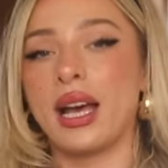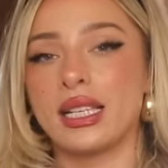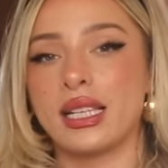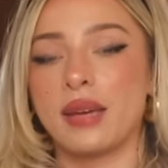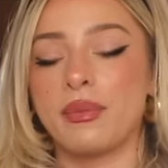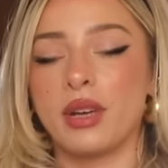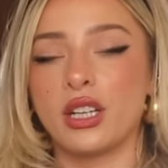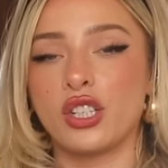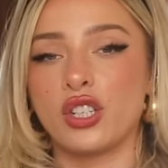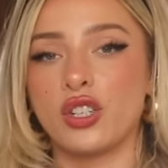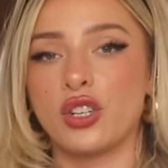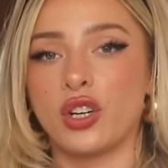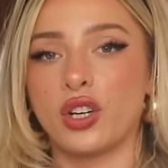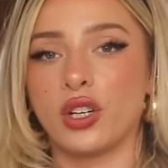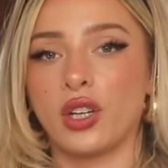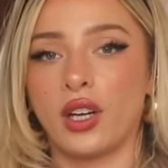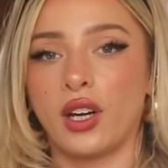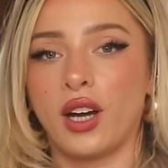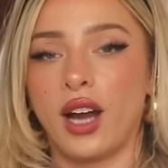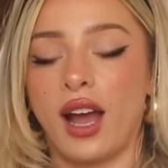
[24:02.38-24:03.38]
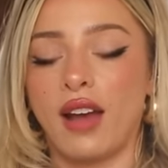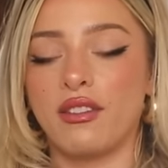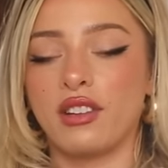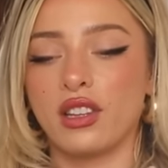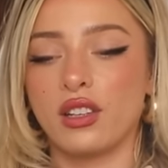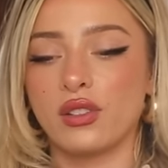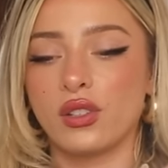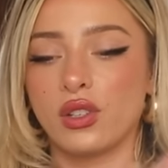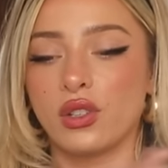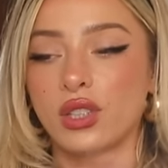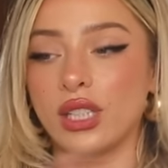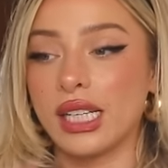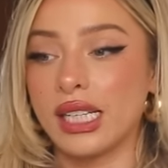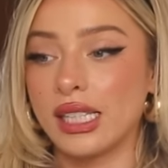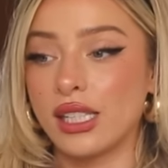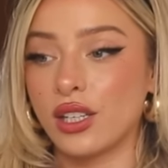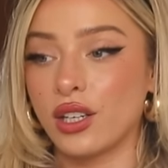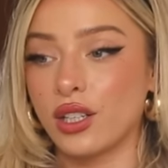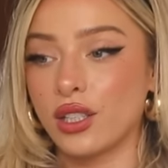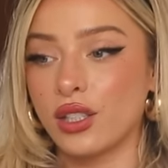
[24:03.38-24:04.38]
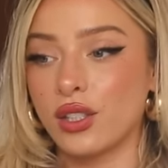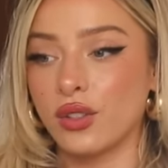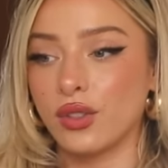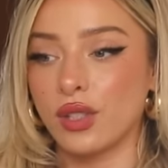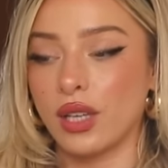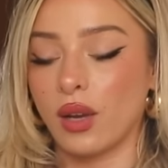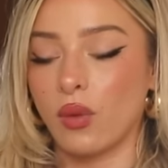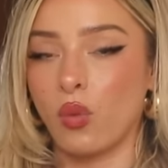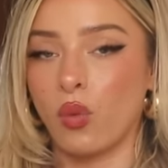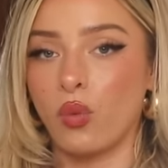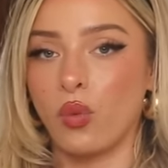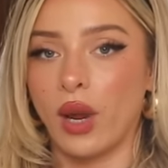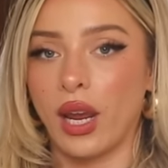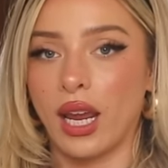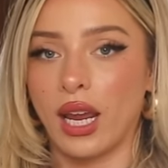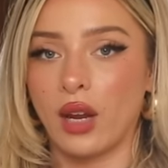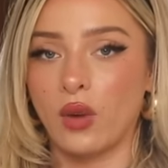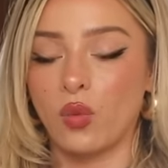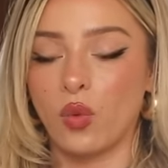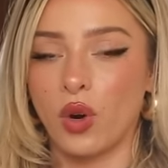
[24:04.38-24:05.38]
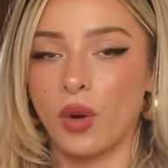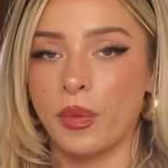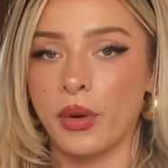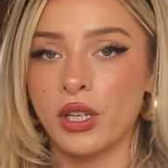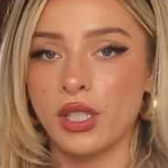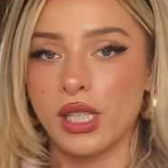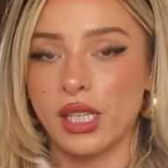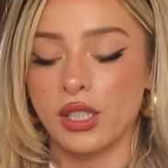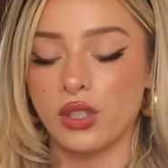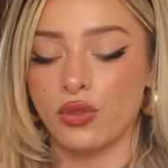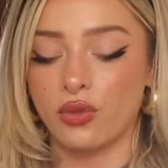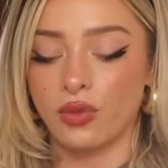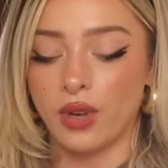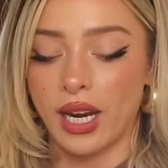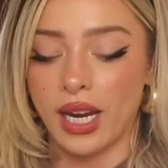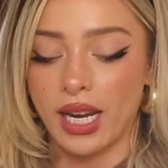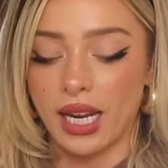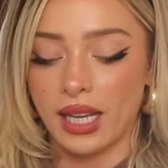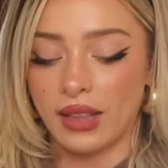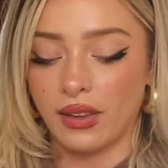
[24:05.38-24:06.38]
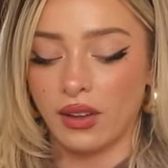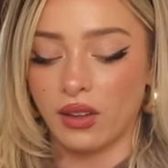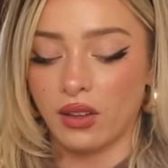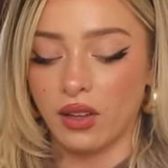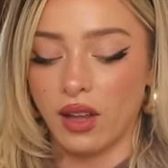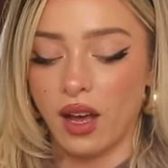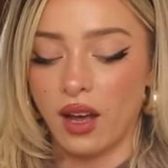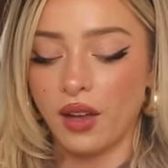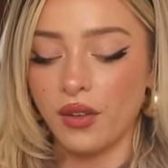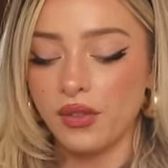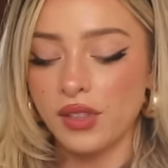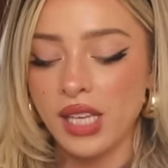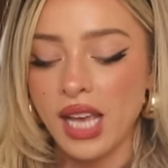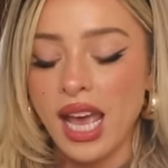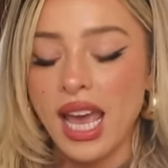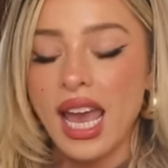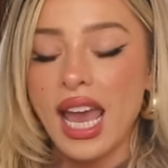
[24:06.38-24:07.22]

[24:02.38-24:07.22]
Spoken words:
As I mentioned earlier, having those little inserts, those like hand warmers, is great in the gloves.